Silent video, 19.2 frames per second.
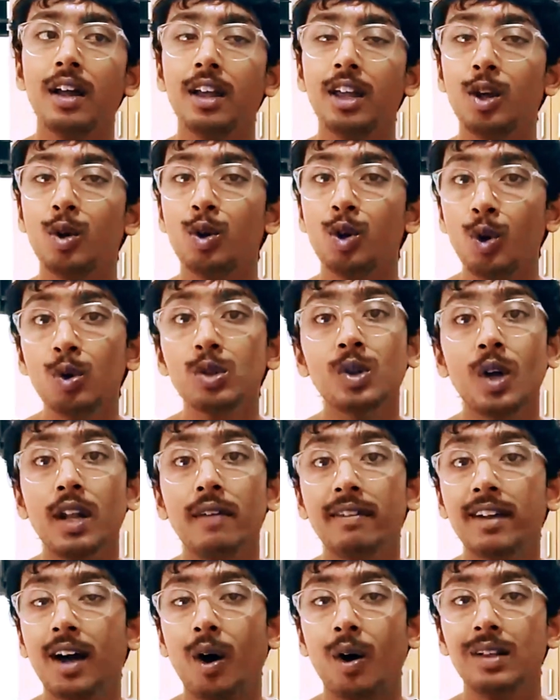use all
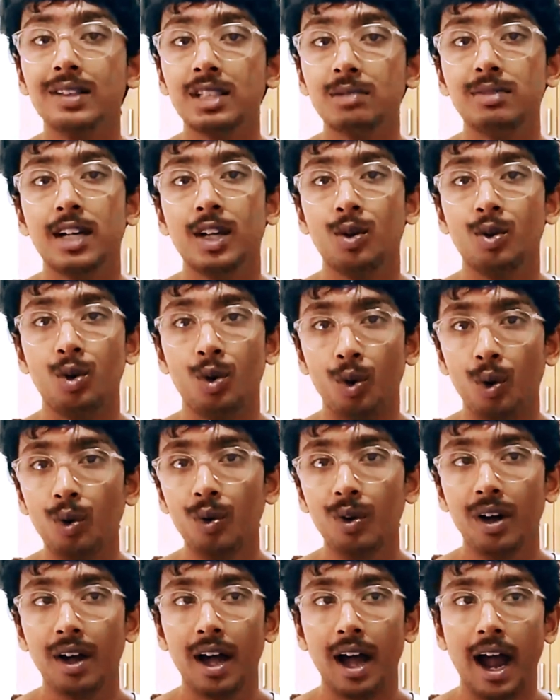of the concepts that you
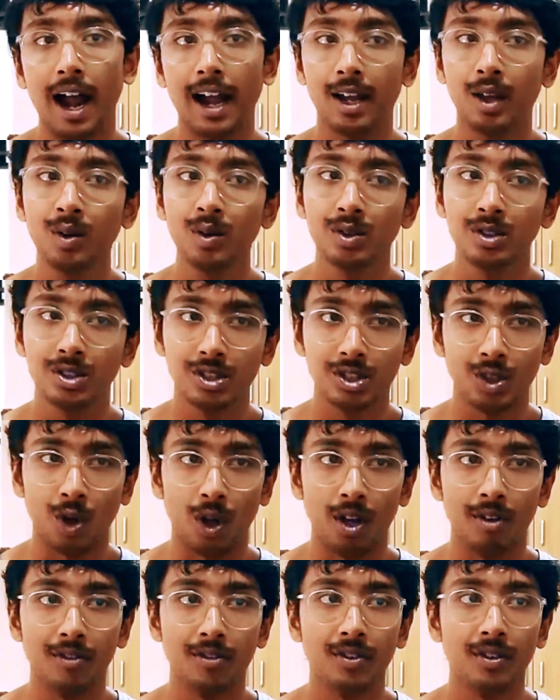know and you
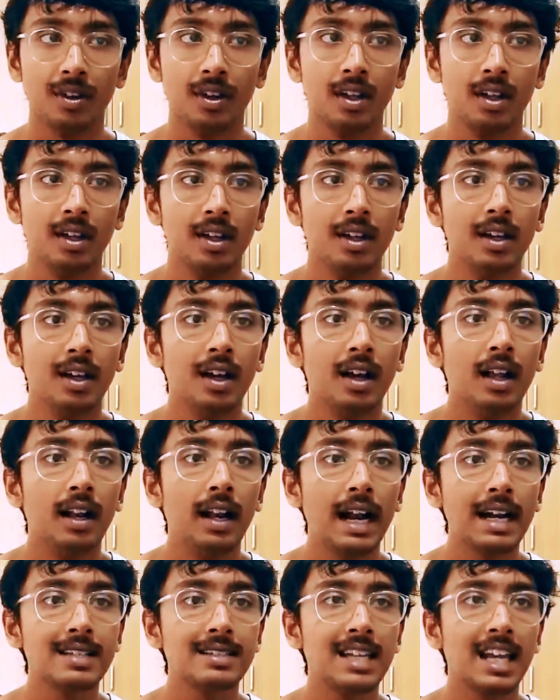solve.
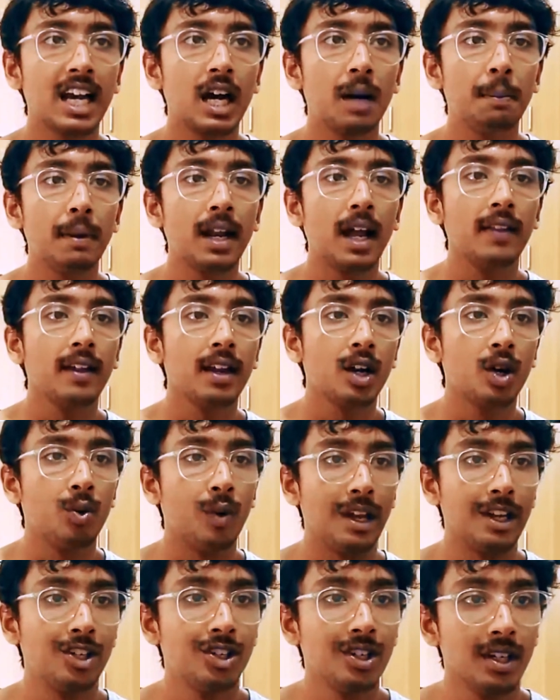Let's take up another
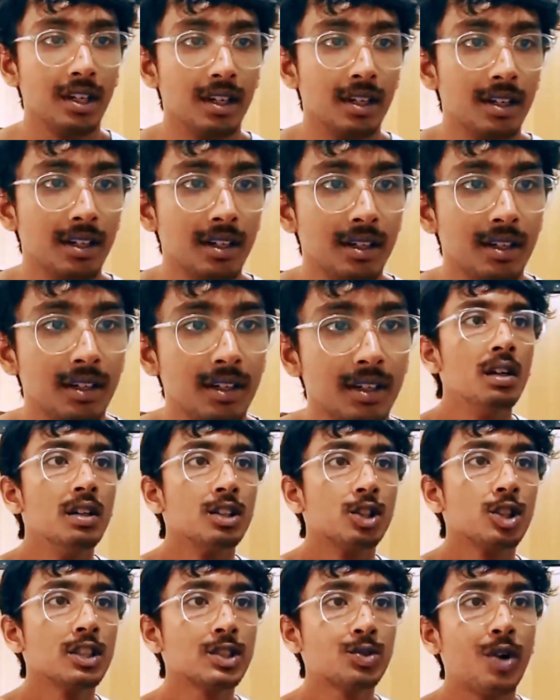question.
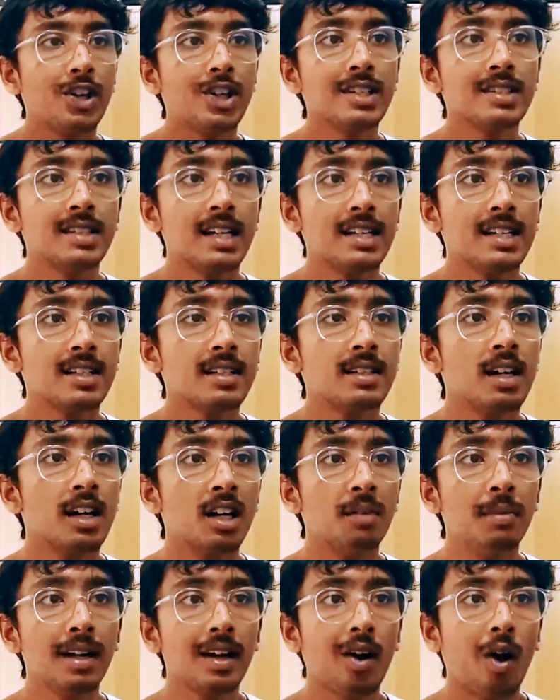So this question states the
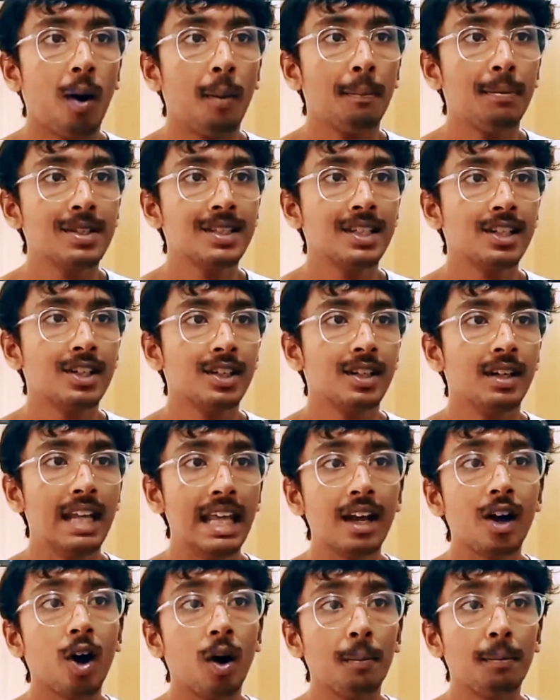thermal
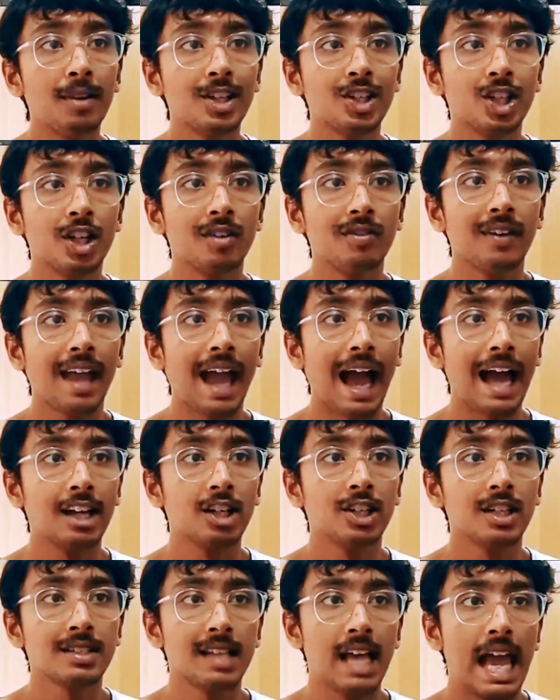decomposition of
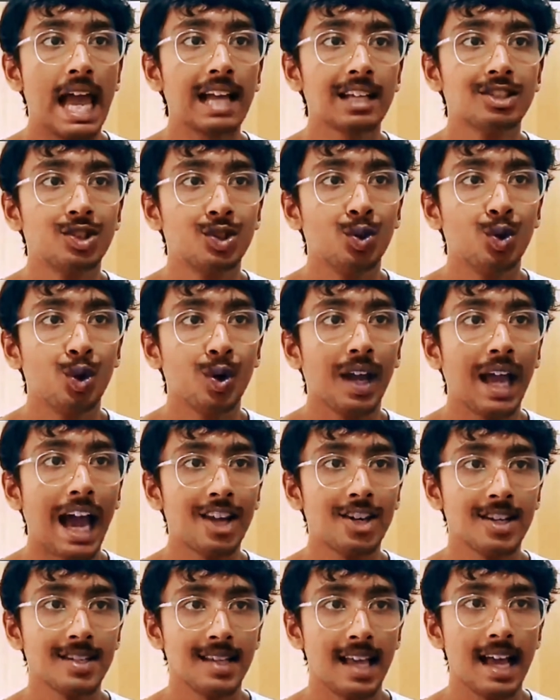gaseous X2 to
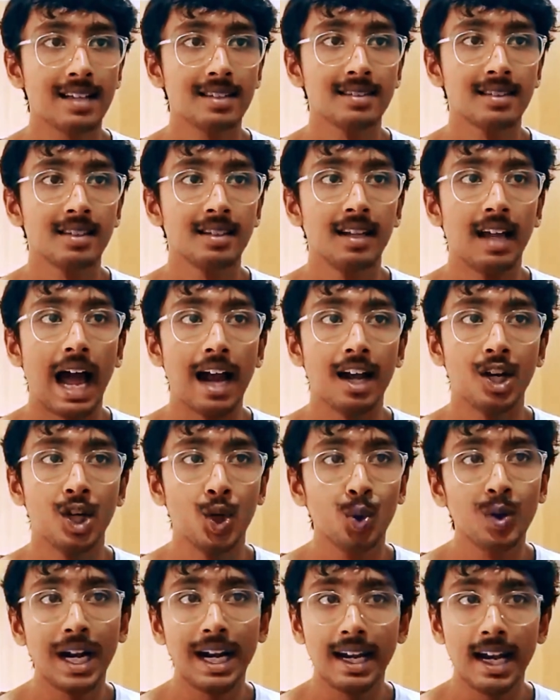gaseous X at
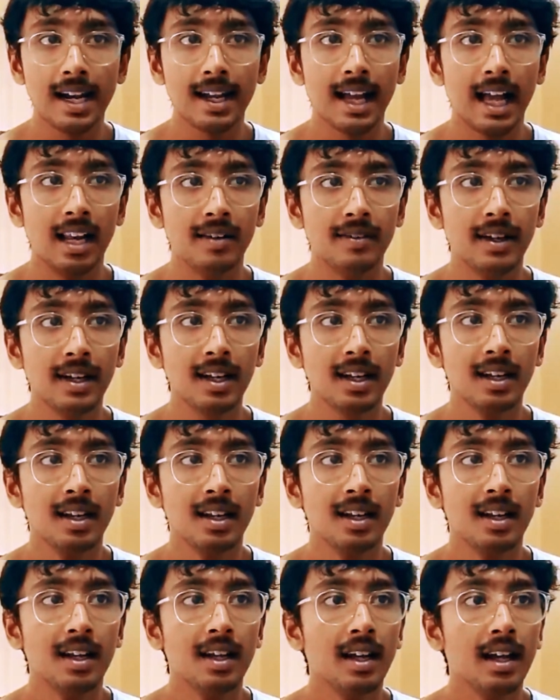298
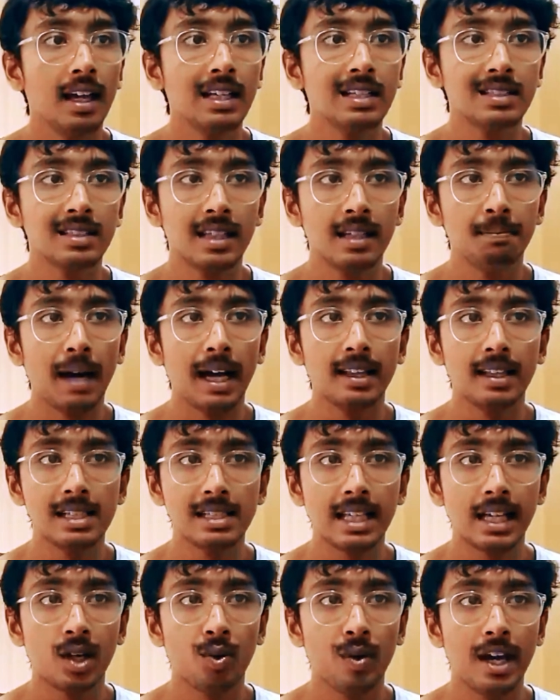Kelvin is by
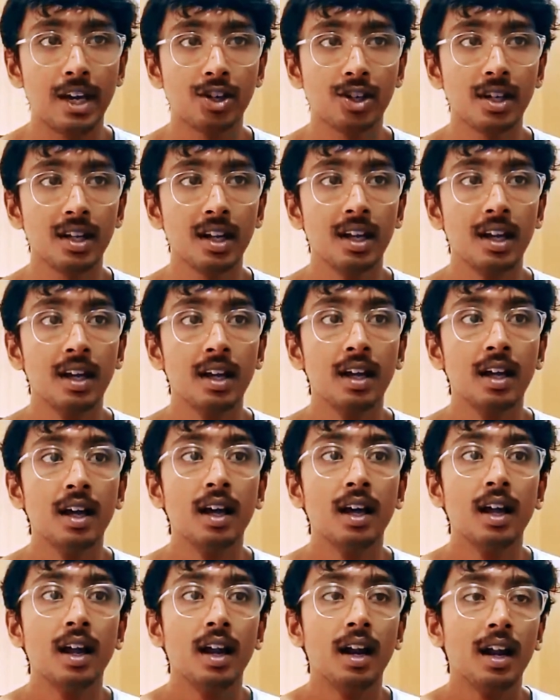this equation.
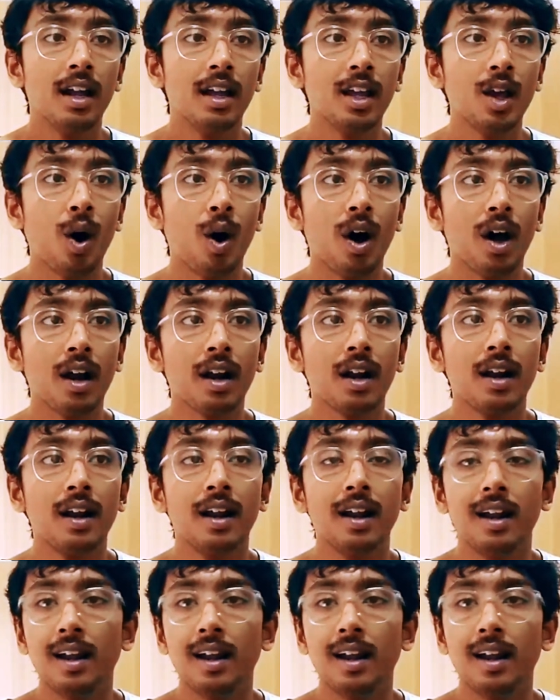Your